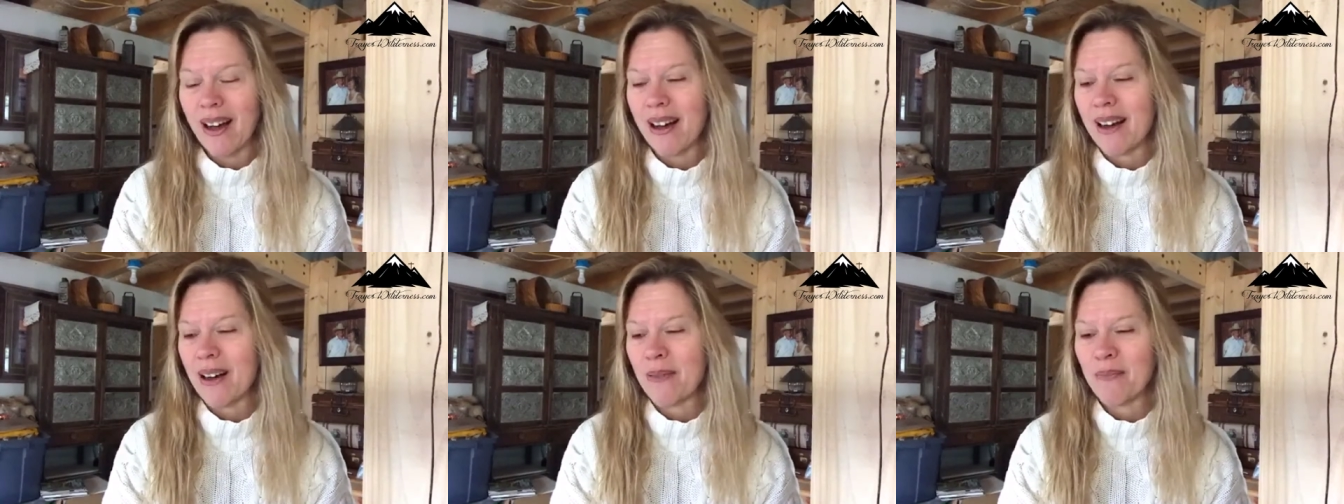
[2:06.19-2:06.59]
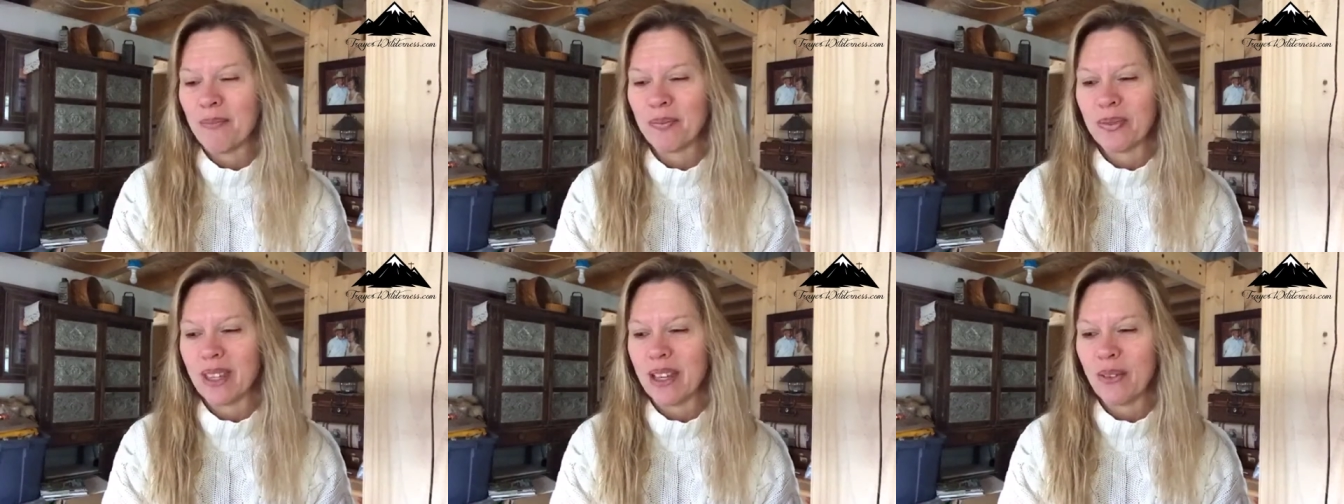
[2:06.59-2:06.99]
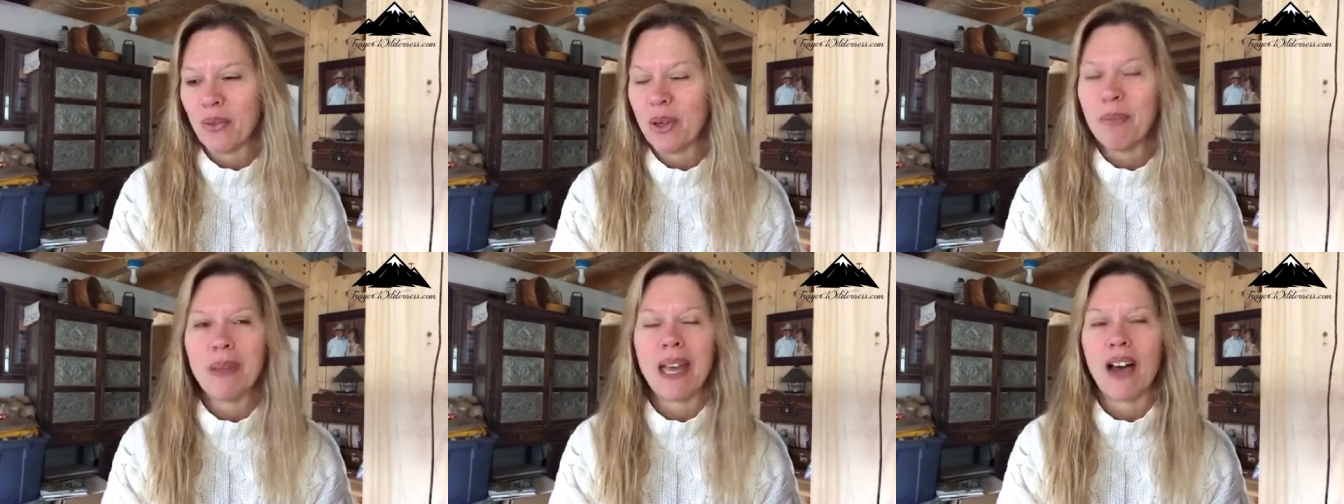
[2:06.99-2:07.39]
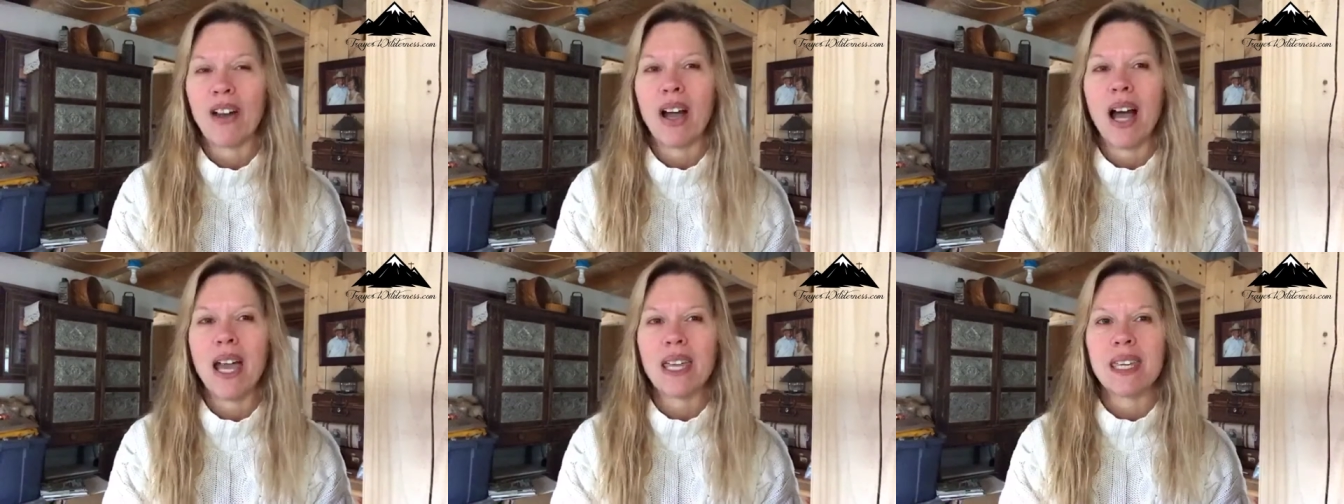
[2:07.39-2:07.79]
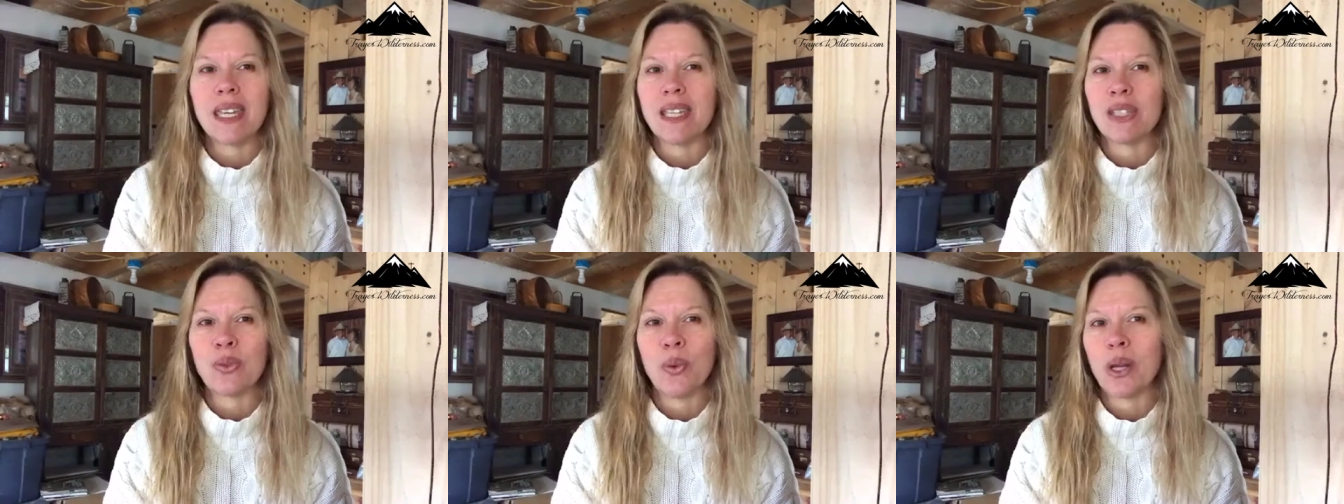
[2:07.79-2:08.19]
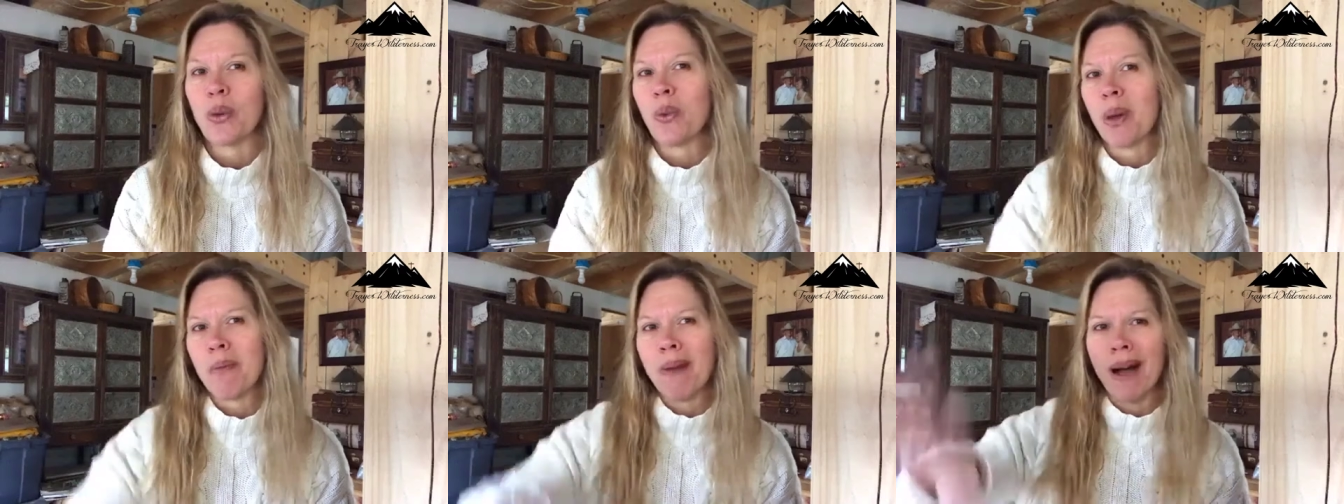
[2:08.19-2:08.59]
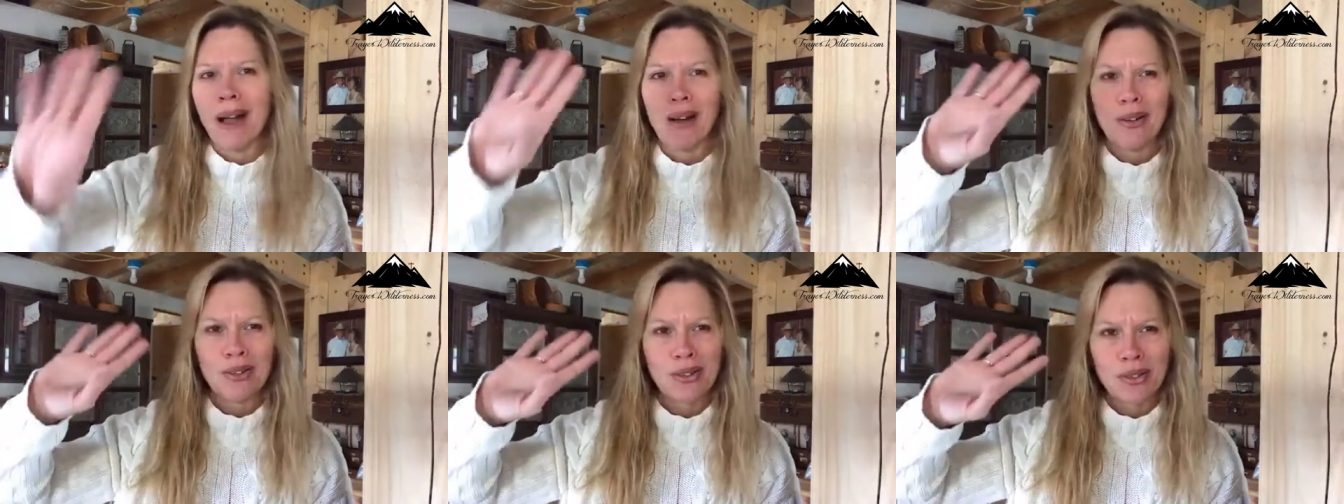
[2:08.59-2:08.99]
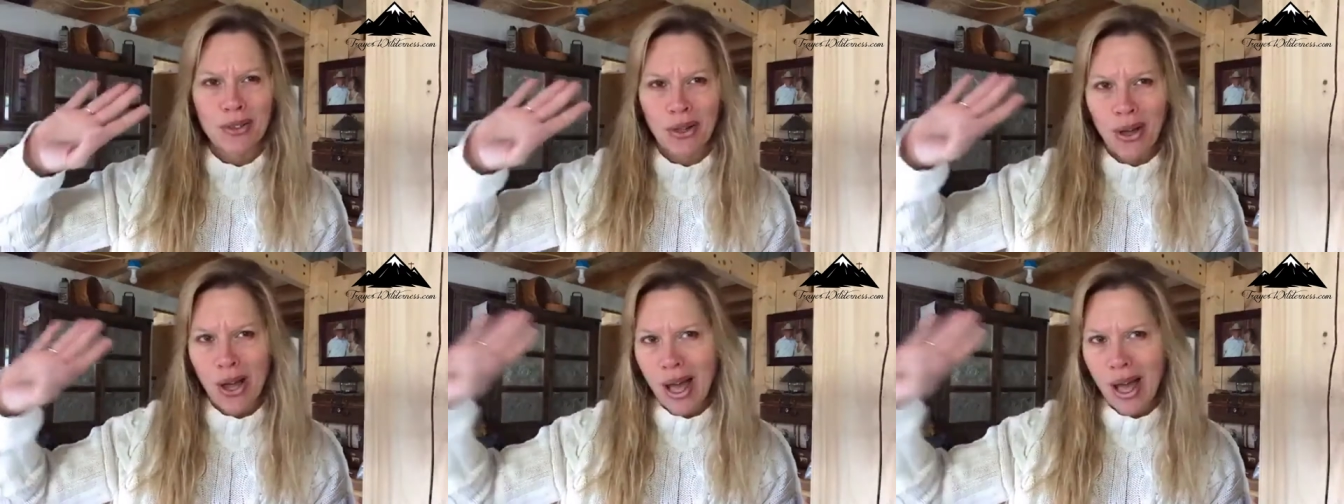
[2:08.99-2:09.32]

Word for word: Um, we'd be out hiking 21 miles